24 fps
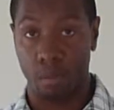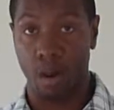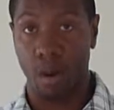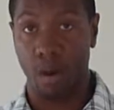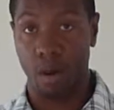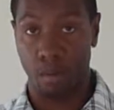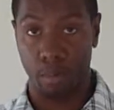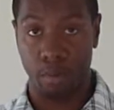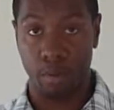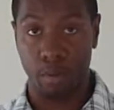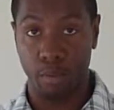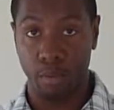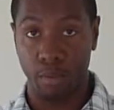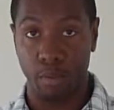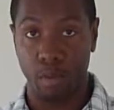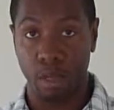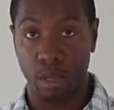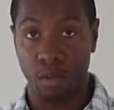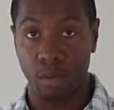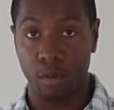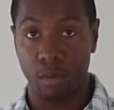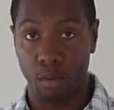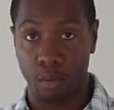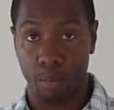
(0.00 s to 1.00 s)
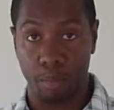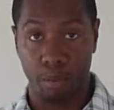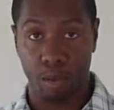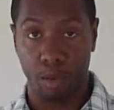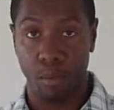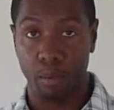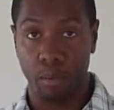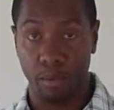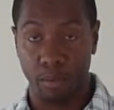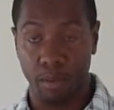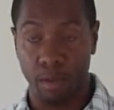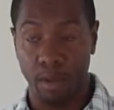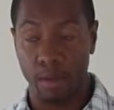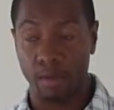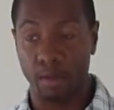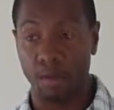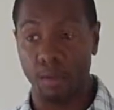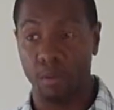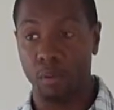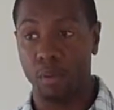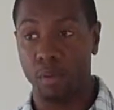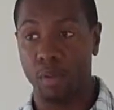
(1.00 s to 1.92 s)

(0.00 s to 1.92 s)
approval letter or a pre-approval letter.